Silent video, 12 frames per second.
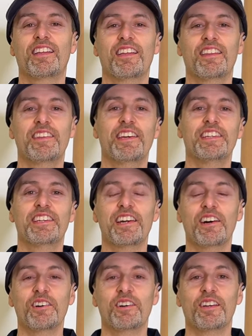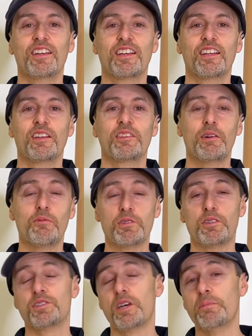there you go. That
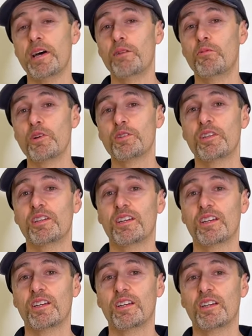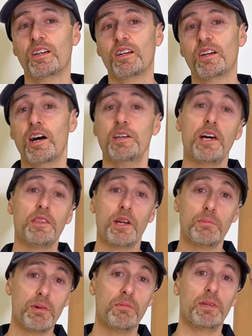wasn't so bad, was it? I know that I
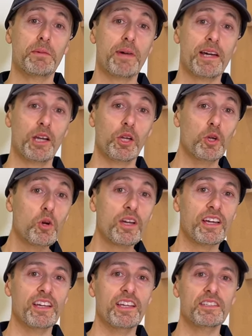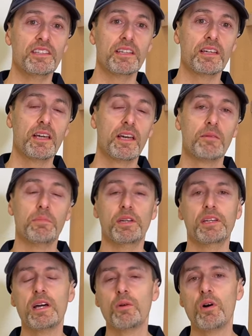probably made it look easy, but
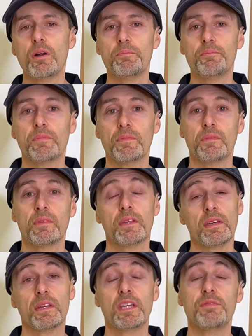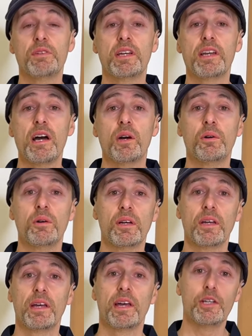you know what? Give it a go
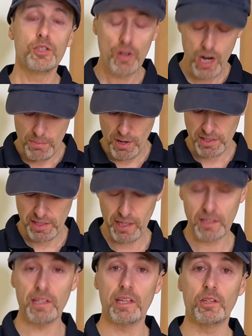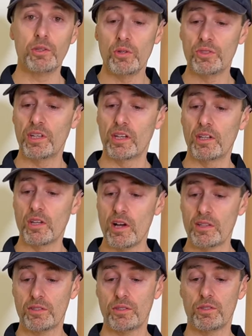and try my technique using a
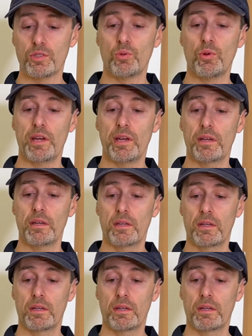nice square